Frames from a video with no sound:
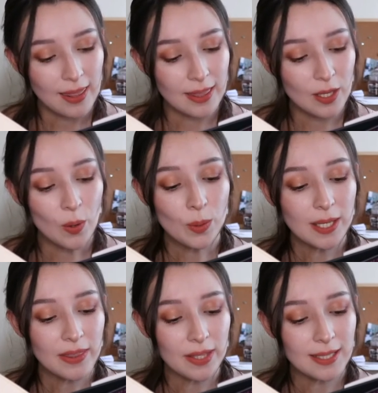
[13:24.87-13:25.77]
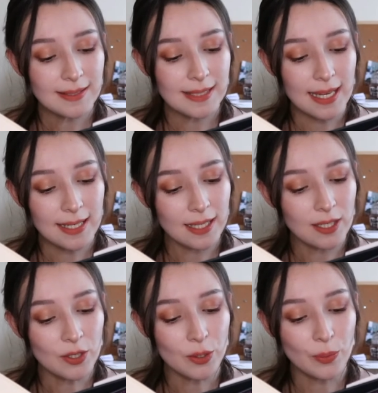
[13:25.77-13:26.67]
The only thing standing
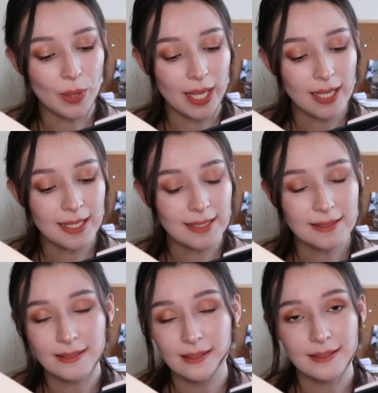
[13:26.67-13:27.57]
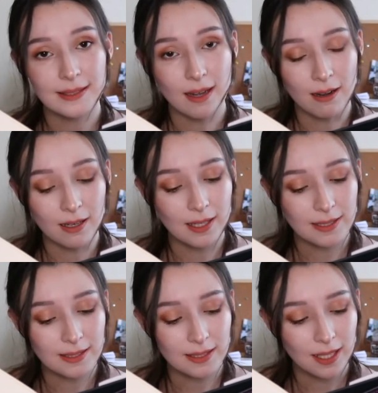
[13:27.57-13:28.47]
in her way is
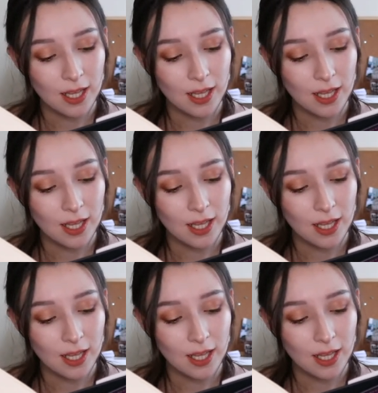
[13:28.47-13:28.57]
Scarlet,